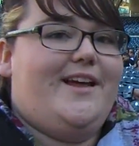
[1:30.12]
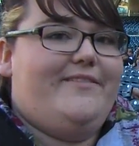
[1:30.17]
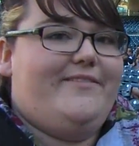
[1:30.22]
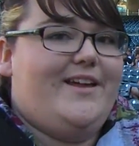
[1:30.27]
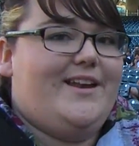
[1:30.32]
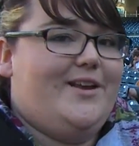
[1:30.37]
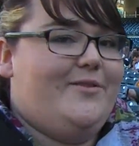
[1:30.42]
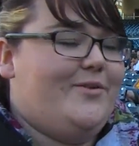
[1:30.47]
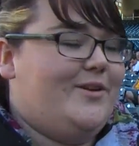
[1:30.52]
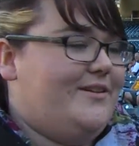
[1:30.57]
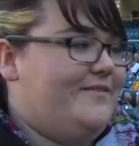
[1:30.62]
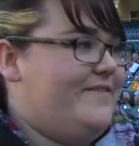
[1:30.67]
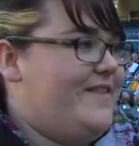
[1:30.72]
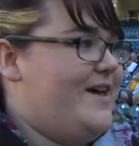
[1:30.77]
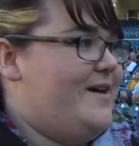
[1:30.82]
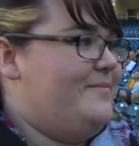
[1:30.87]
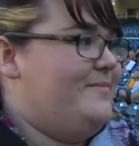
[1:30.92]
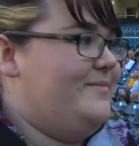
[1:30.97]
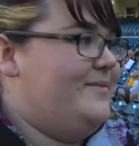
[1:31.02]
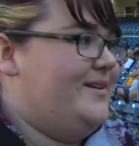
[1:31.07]
to have any one of
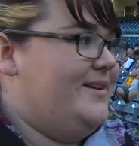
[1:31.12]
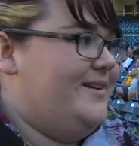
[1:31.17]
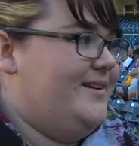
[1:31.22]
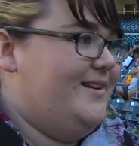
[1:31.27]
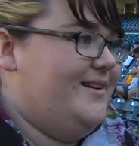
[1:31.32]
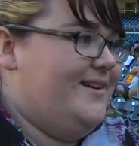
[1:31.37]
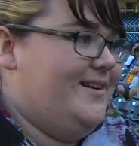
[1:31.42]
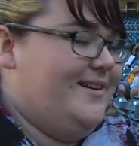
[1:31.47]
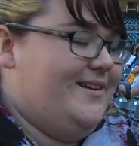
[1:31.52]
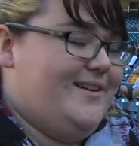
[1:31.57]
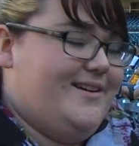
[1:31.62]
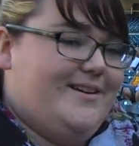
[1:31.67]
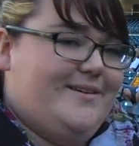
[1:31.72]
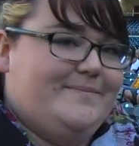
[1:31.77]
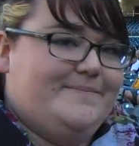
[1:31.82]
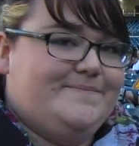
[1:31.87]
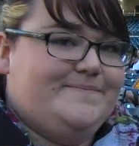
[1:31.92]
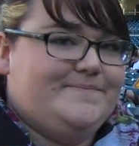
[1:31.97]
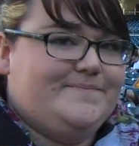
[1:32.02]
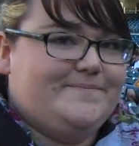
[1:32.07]
them.
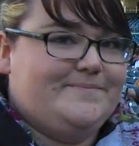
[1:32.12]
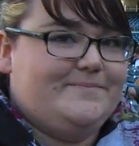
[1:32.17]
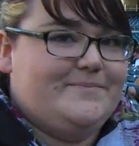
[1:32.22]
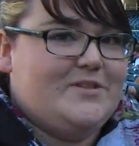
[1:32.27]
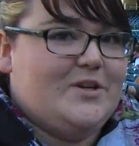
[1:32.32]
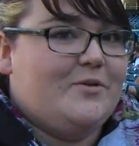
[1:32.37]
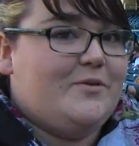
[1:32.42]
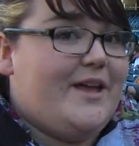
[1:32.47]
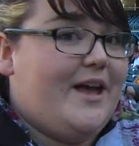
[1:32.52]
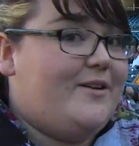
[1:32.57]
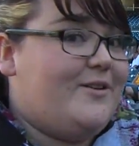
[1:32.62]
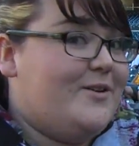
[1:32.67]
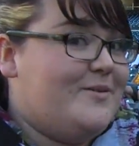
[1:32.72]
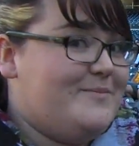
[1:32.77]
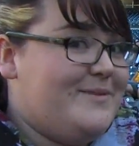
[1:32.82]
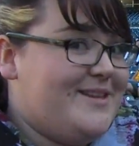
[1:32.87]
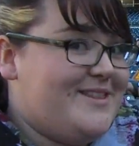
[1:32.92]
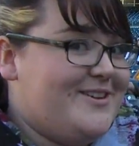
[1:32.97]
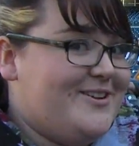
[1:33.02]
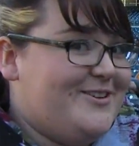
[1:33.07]
Um, don't count
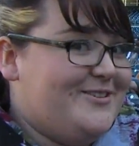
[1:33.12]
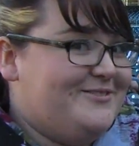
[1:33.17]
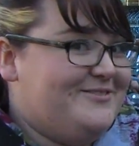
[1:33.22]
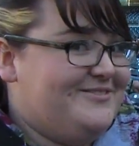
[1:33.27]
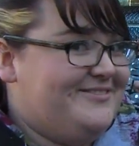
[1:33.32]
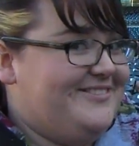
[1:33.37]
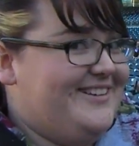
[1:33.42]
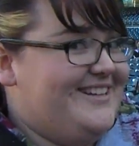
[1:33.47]
on me though.